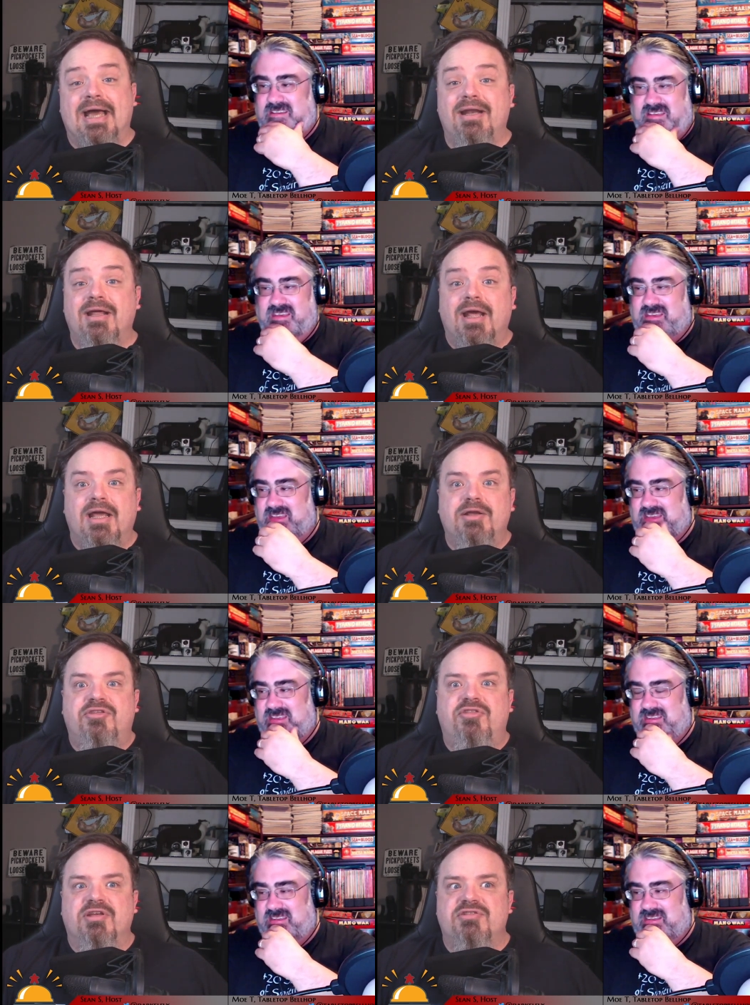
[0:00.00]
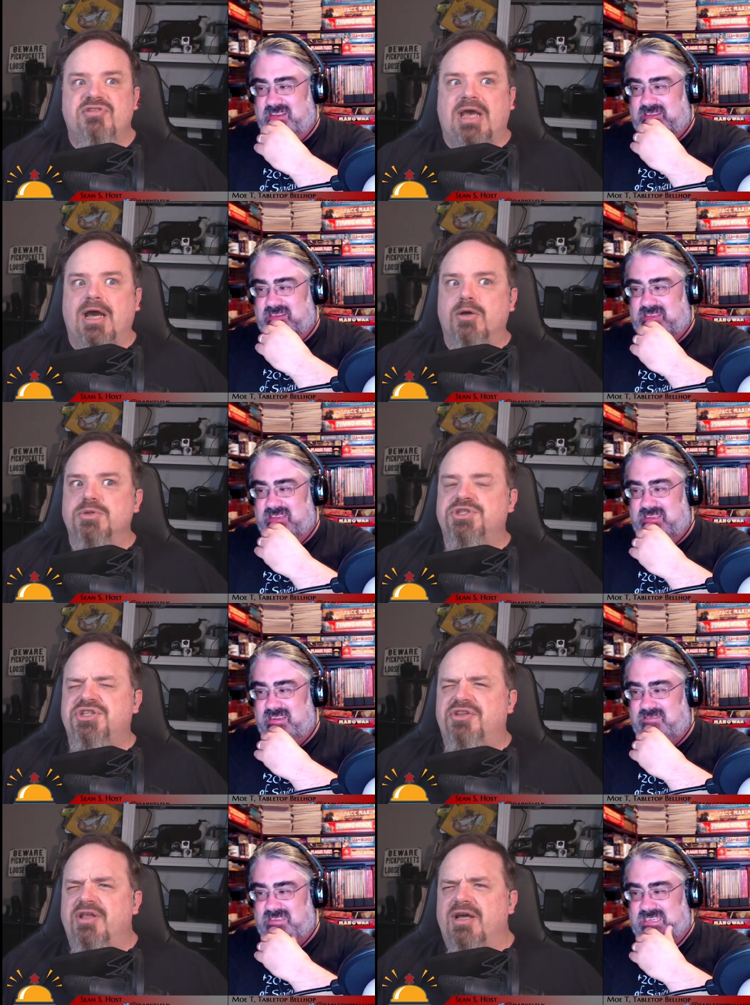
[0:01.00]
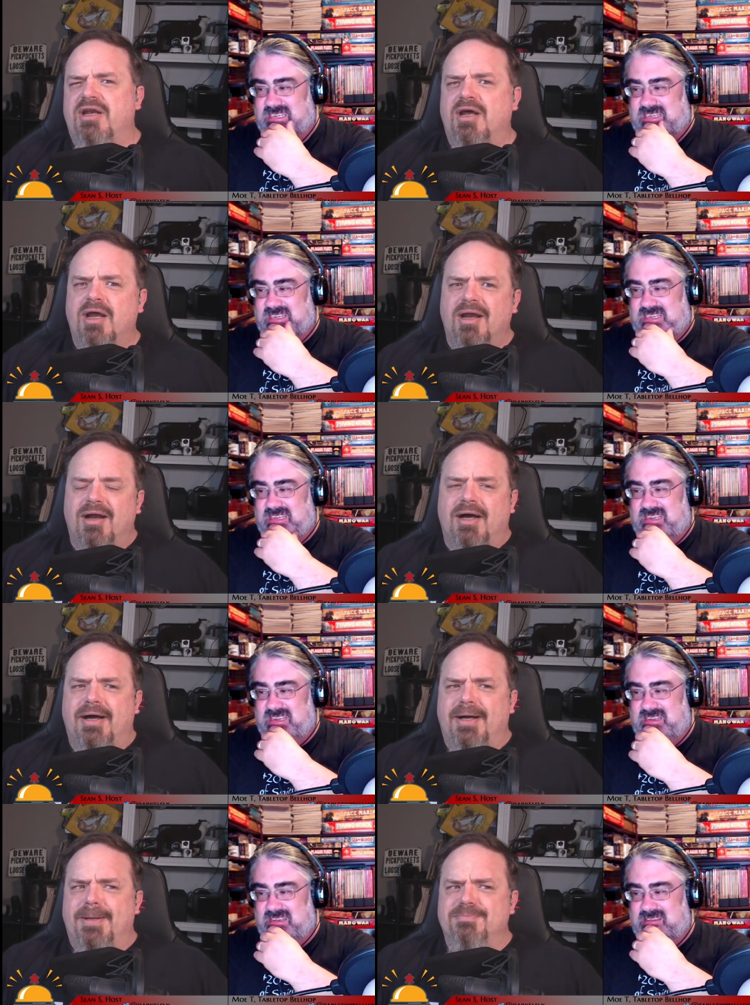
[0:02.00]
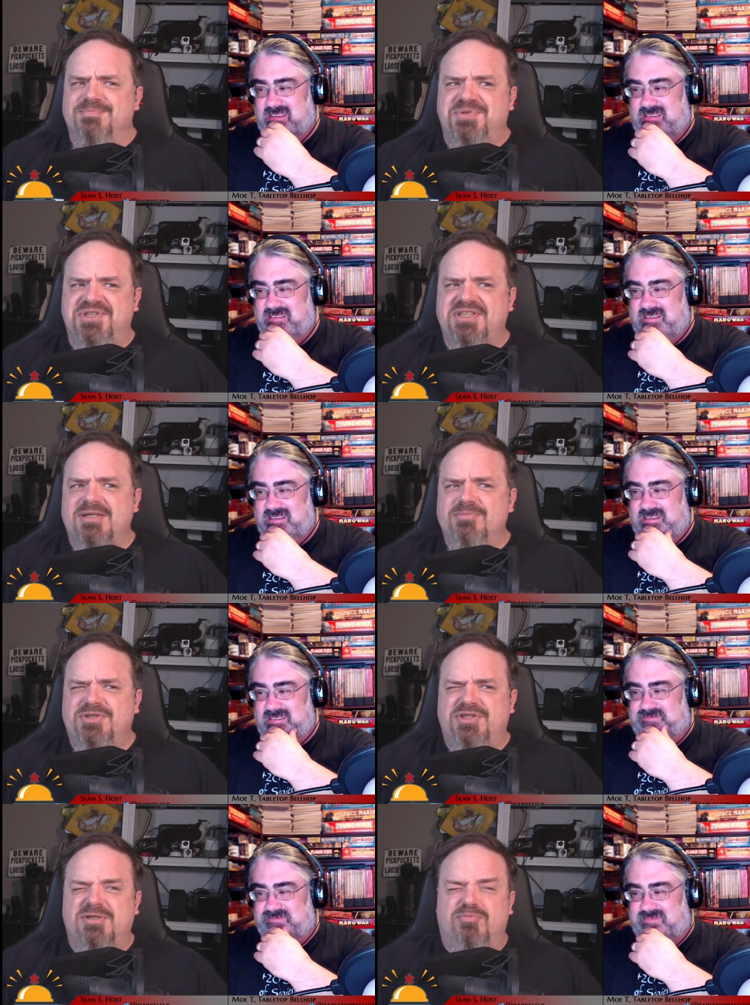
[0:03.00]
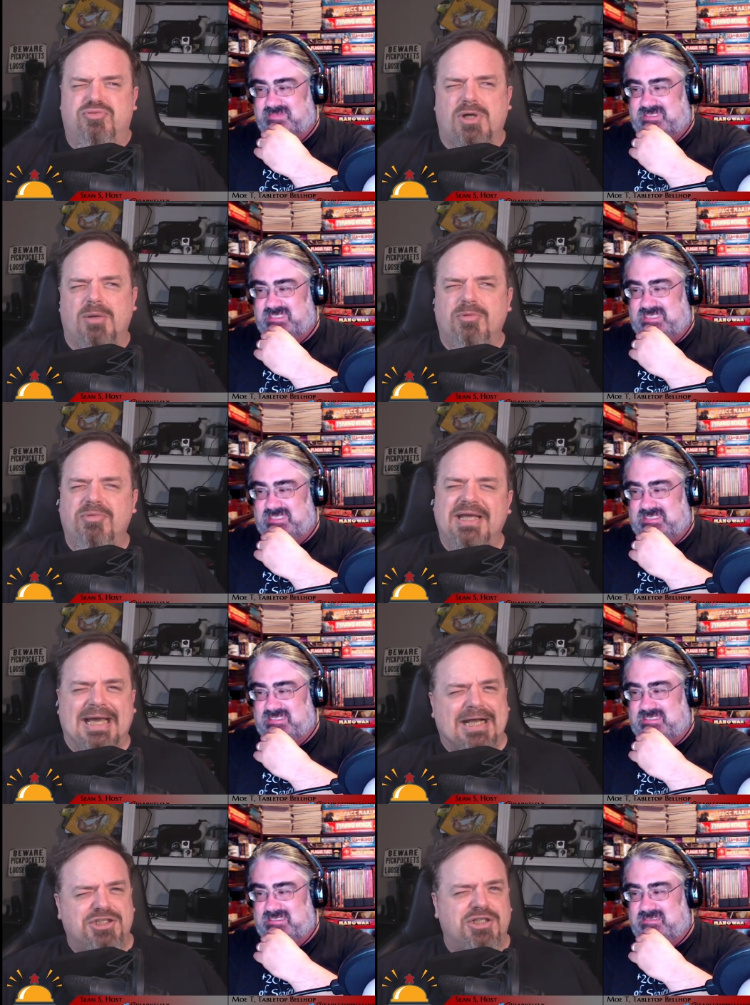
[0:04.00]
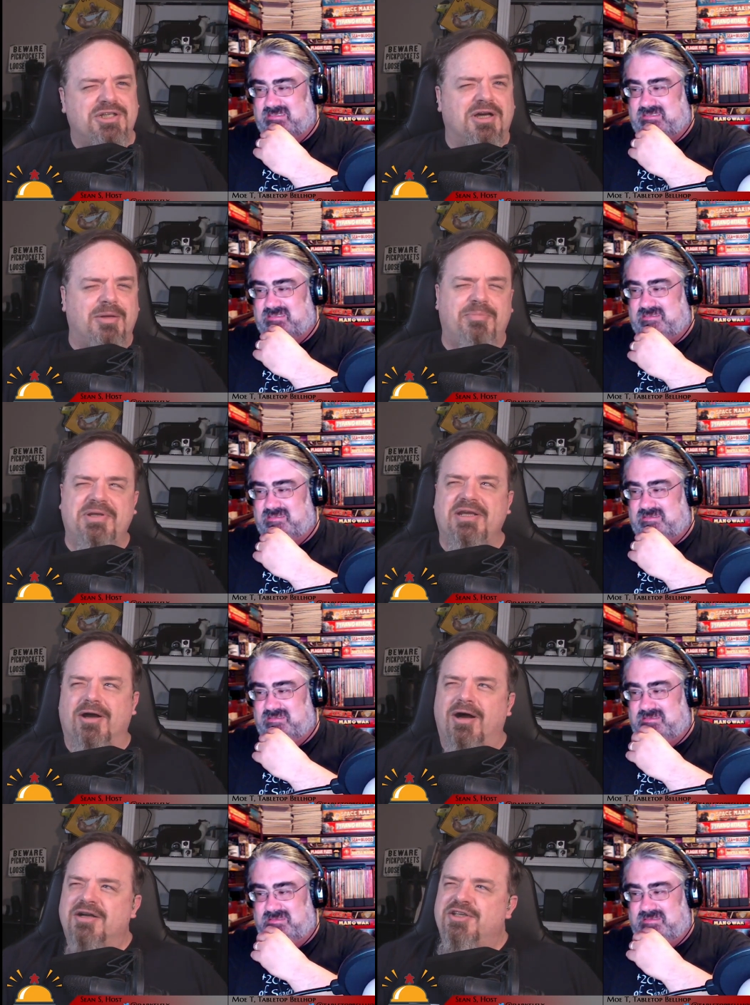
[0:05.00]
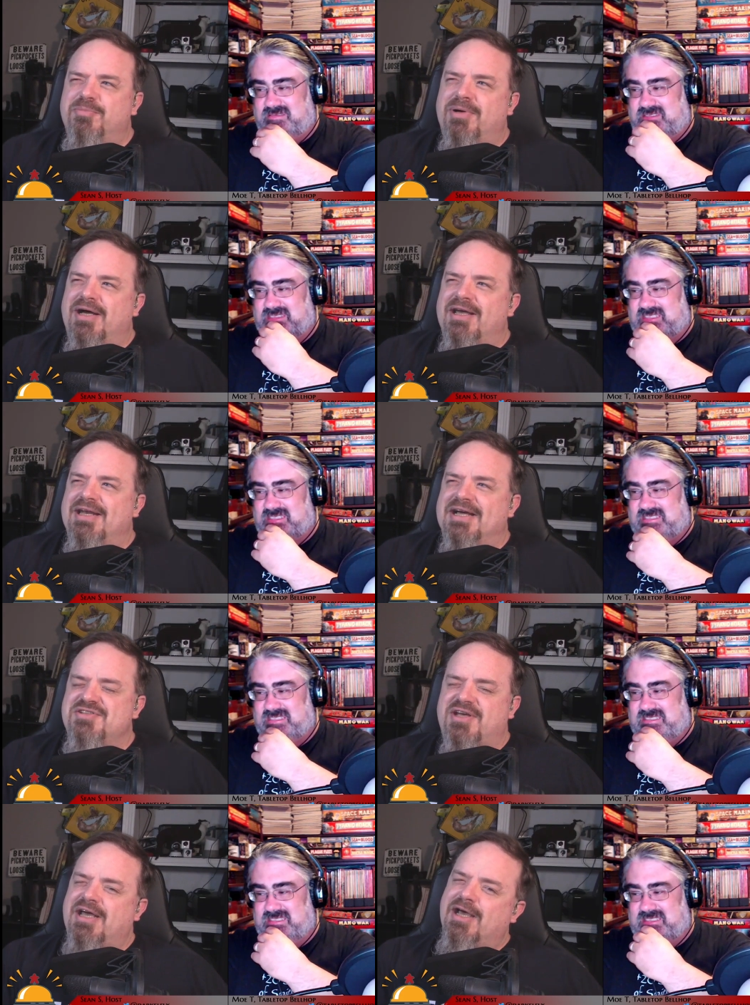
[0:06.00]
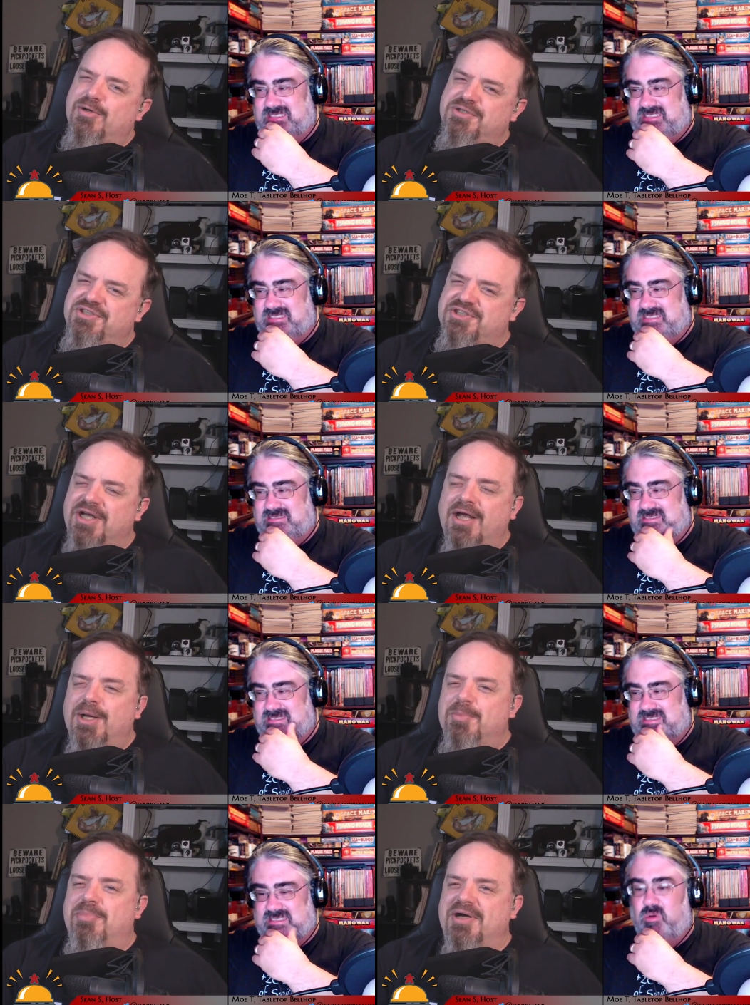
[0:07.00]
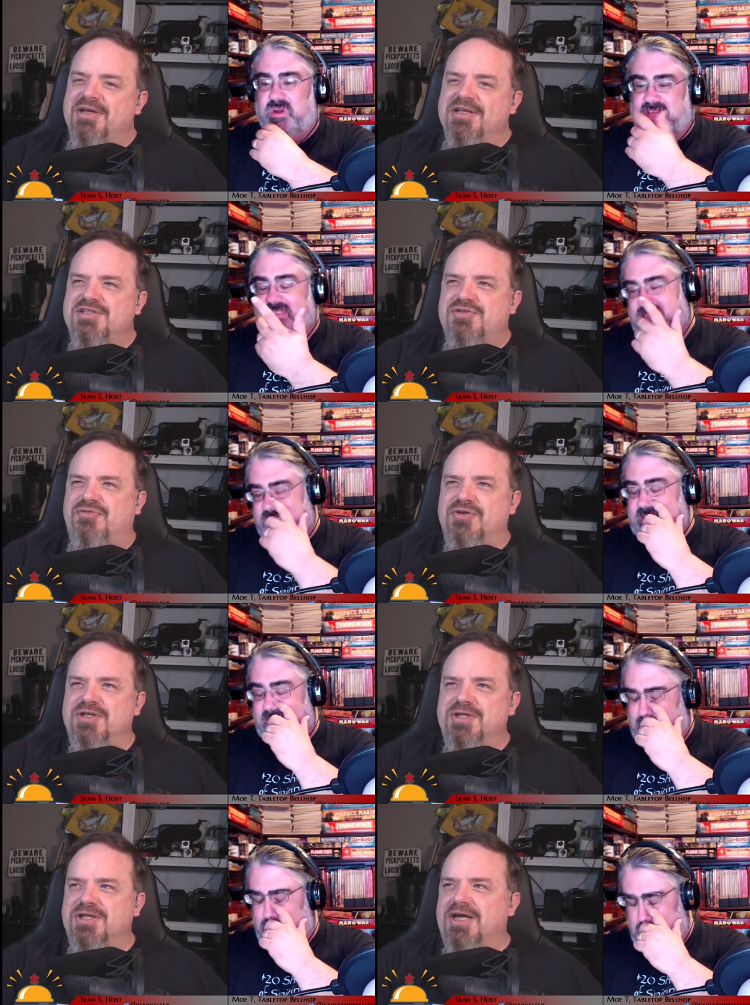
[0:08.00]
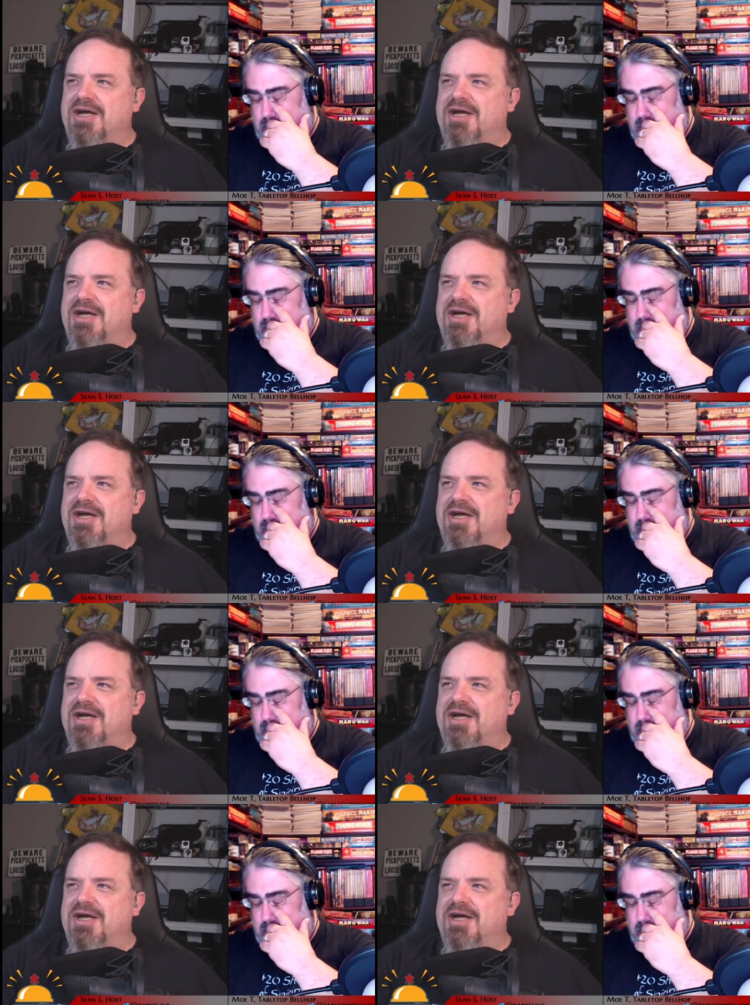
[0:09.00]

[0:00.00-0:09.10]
Speaker 1: and it's this house that um, seems to probably actually not be occupied as a house, but well, it's full yeah.